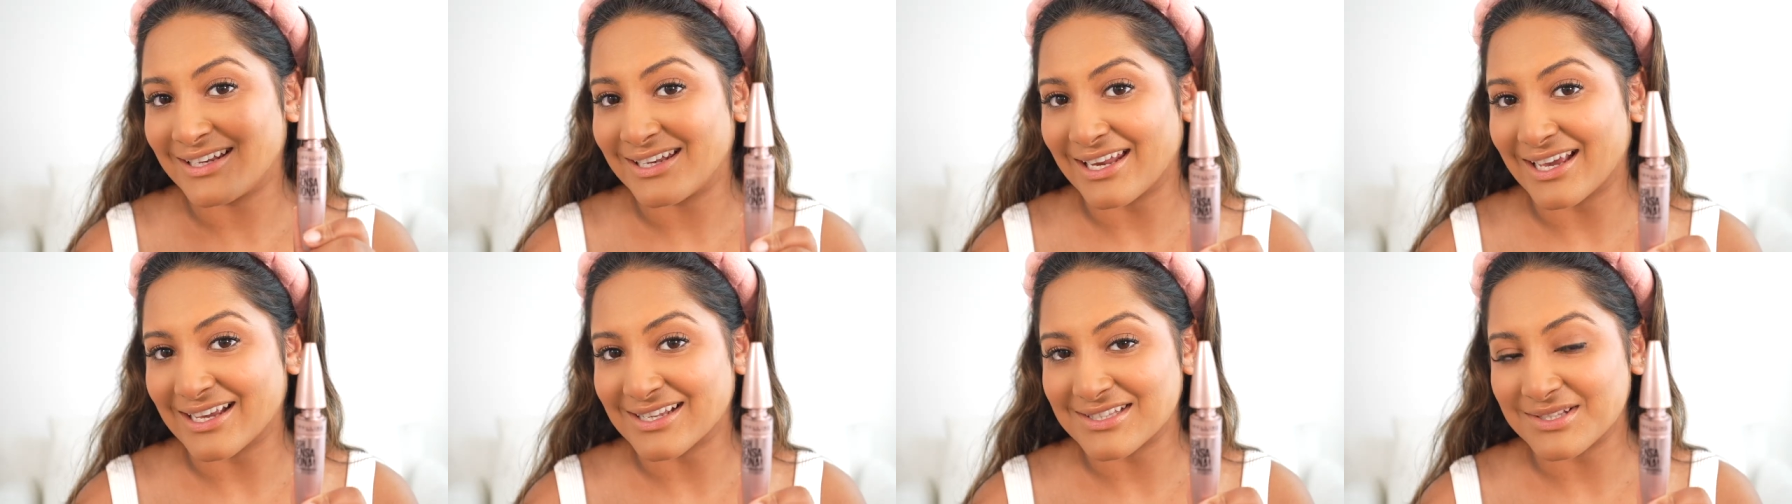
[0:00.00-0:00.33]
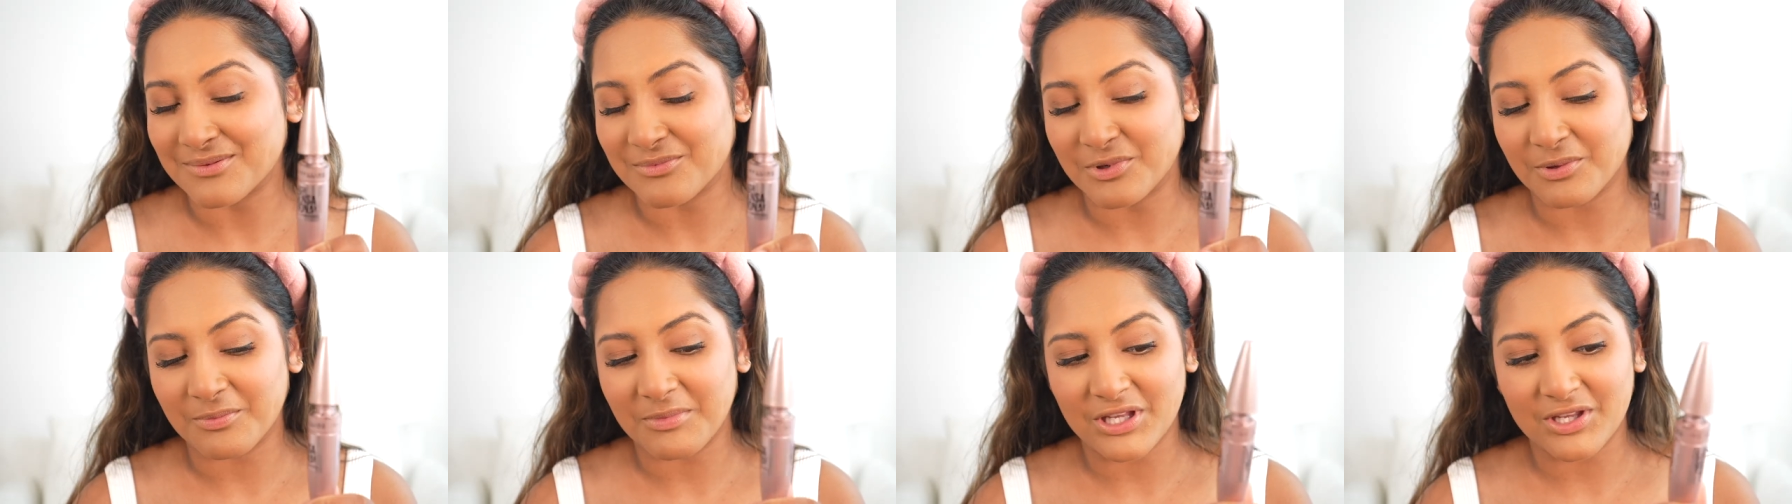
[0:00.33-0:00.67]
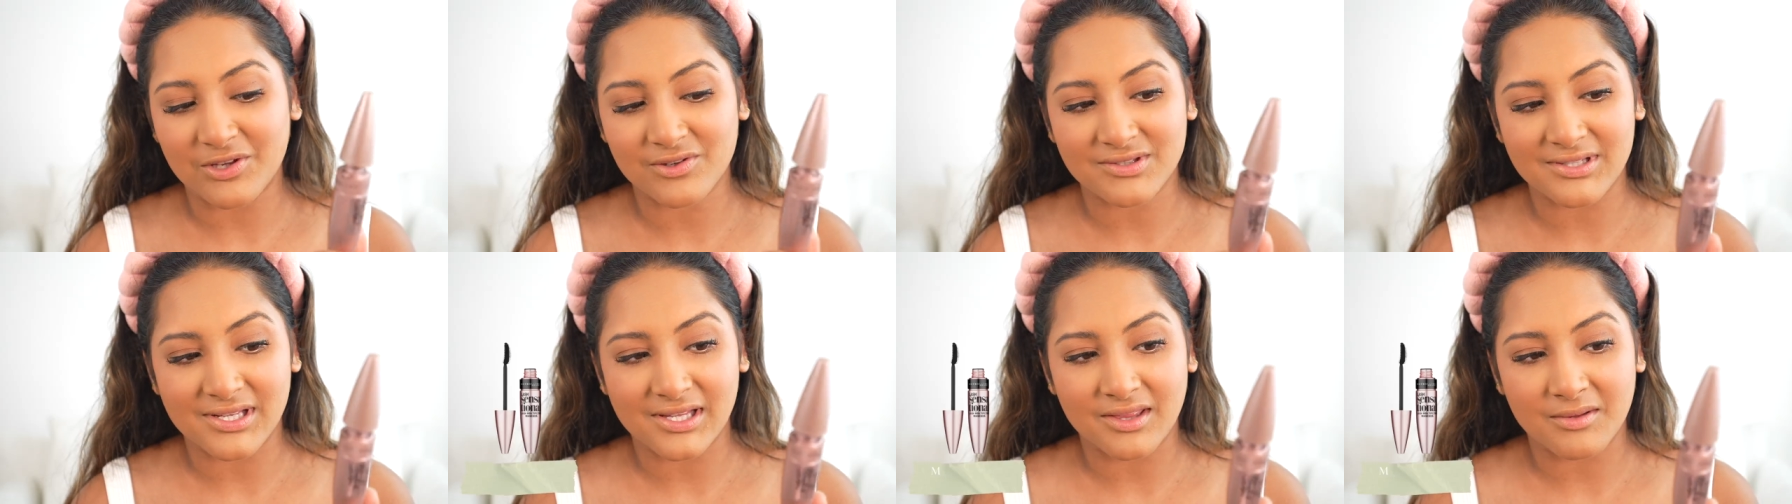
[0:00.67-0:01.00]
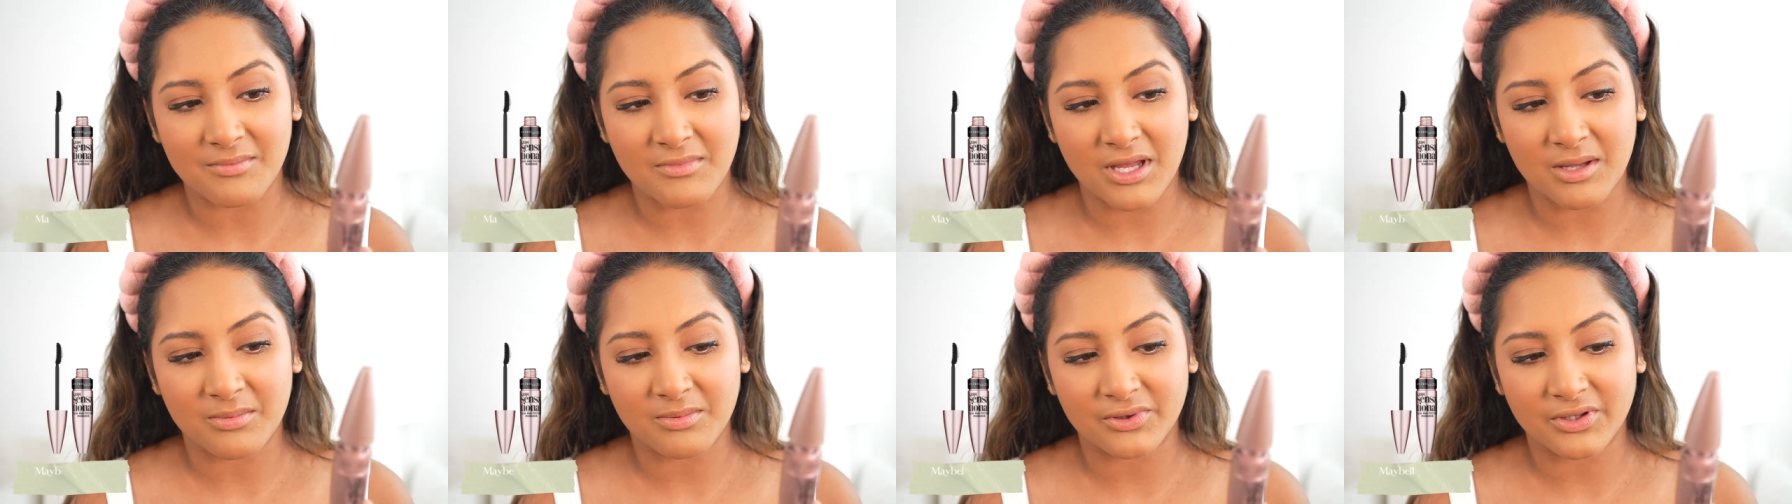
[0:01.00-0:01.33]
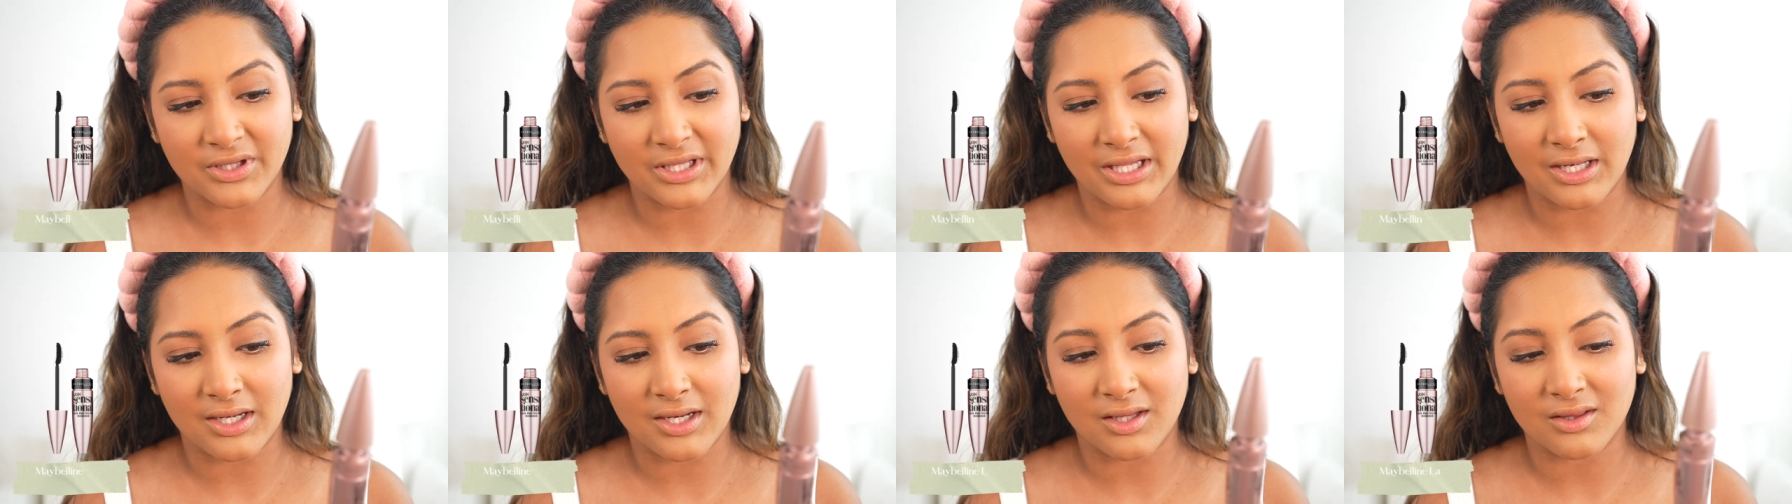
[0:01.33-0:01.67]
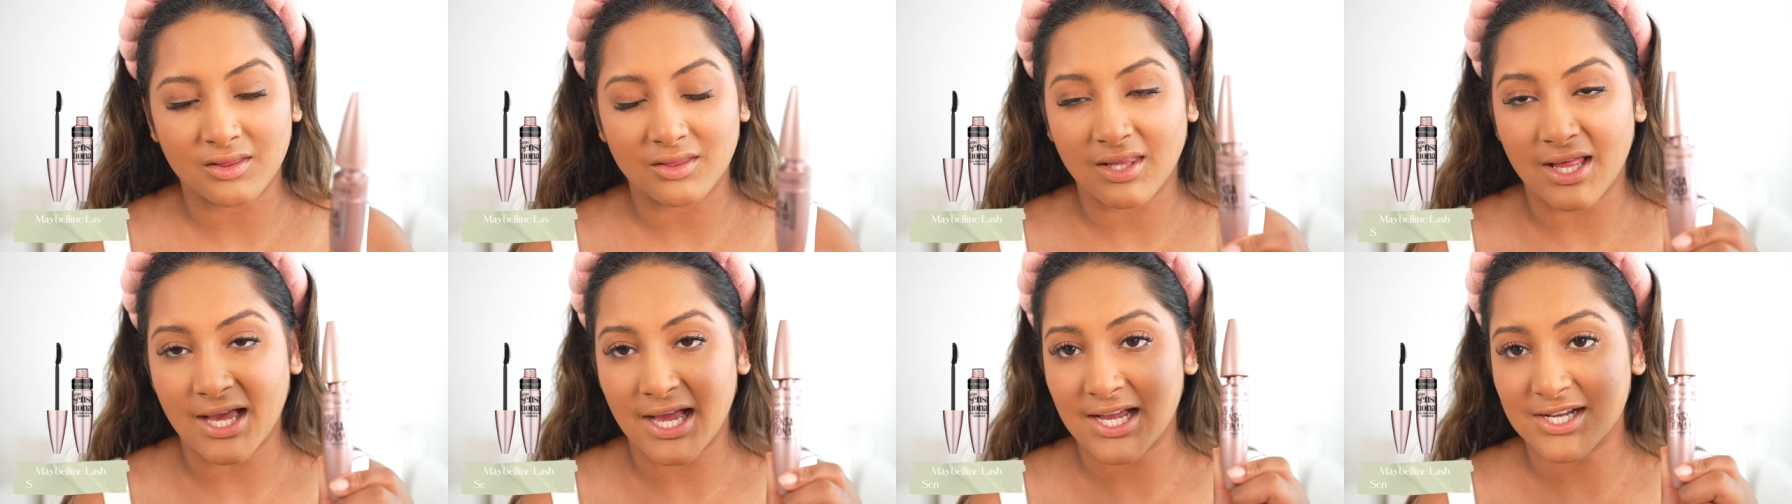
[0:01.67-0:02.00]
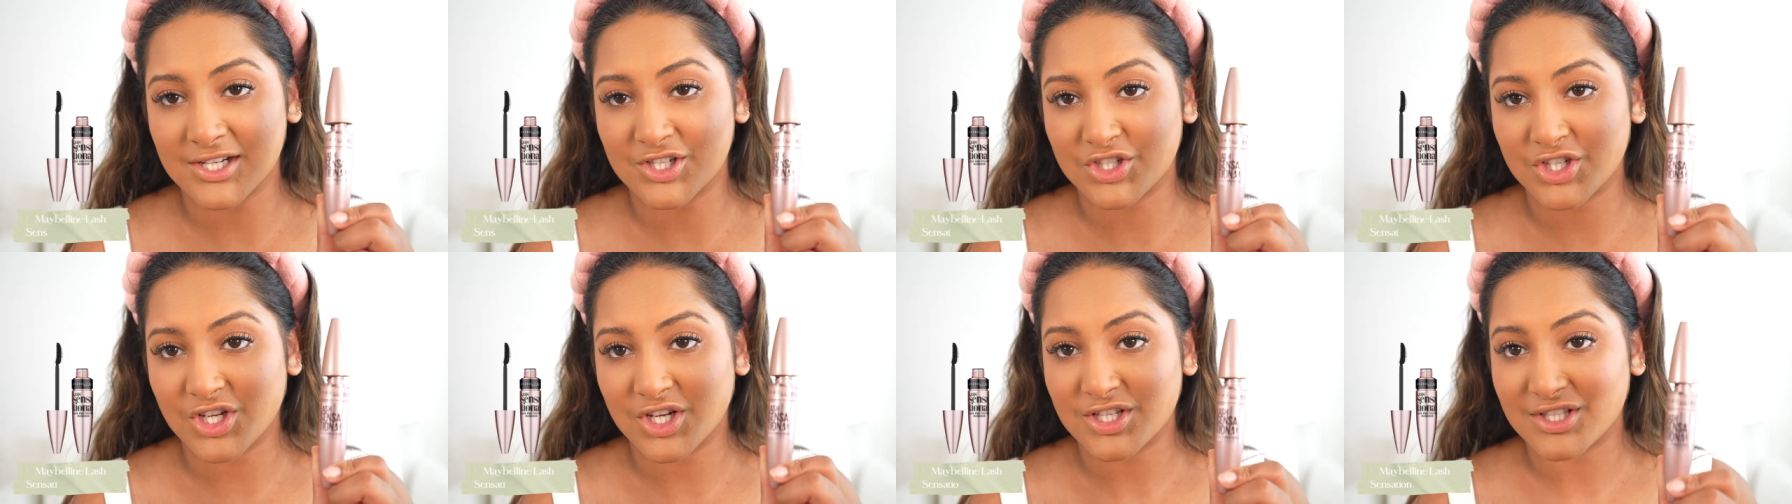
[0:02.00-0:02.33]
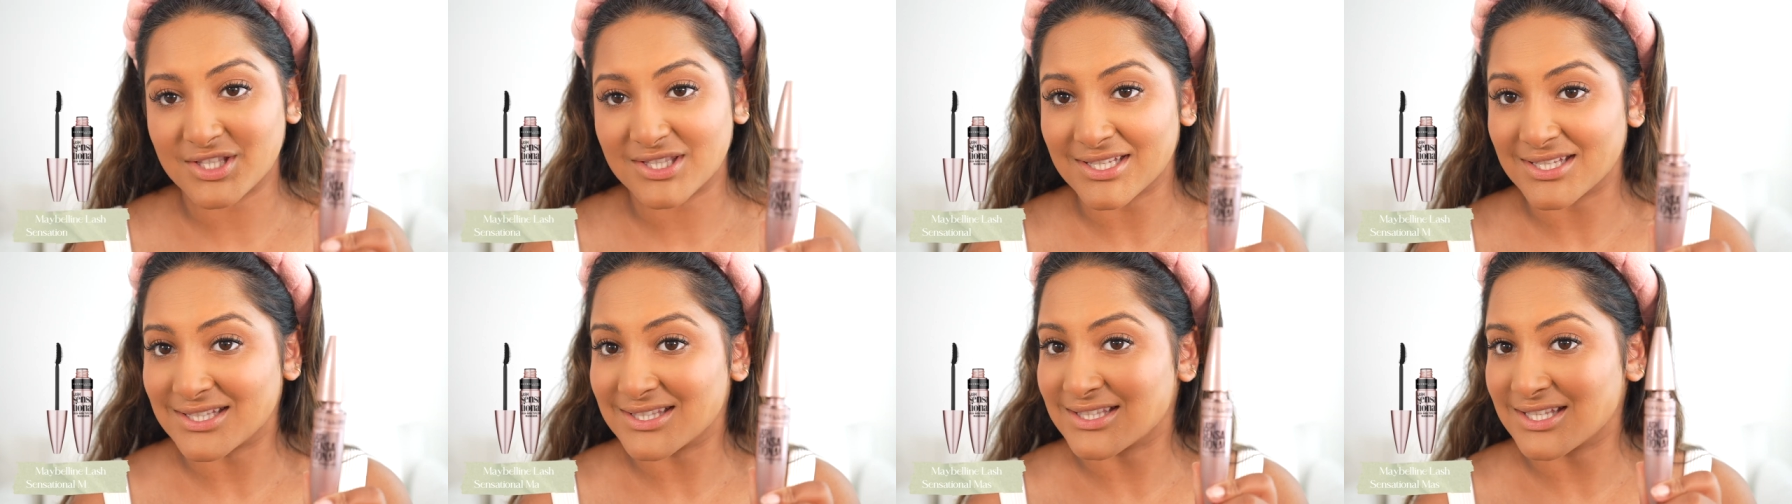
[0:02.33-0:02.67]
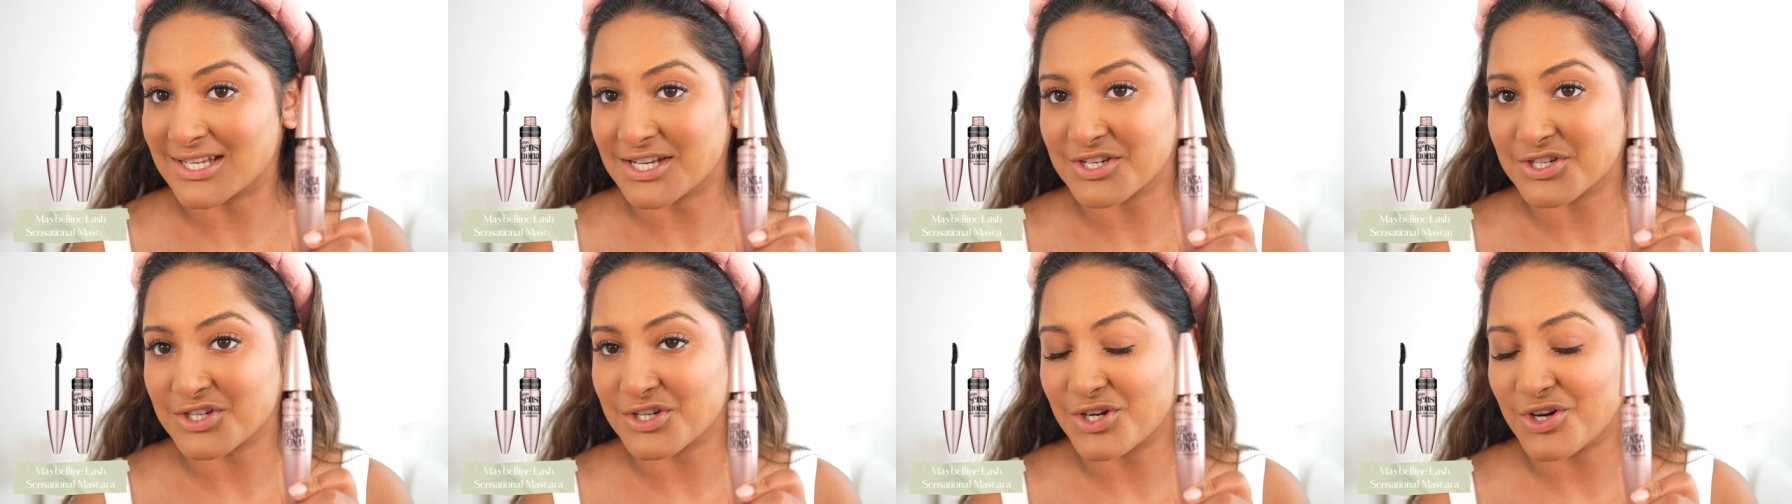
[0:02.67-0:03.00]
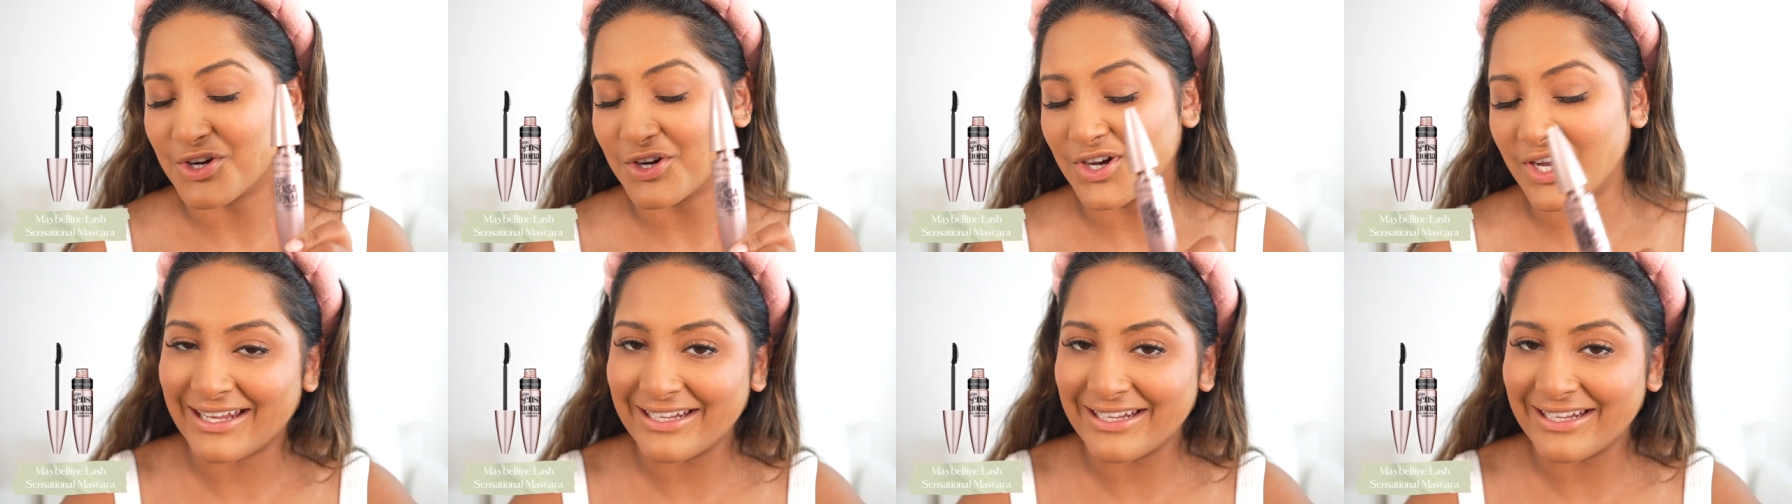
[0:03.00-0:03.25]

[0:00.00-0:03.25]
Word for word: Next, I'm gonna be using the Maybelline Lash Sensational.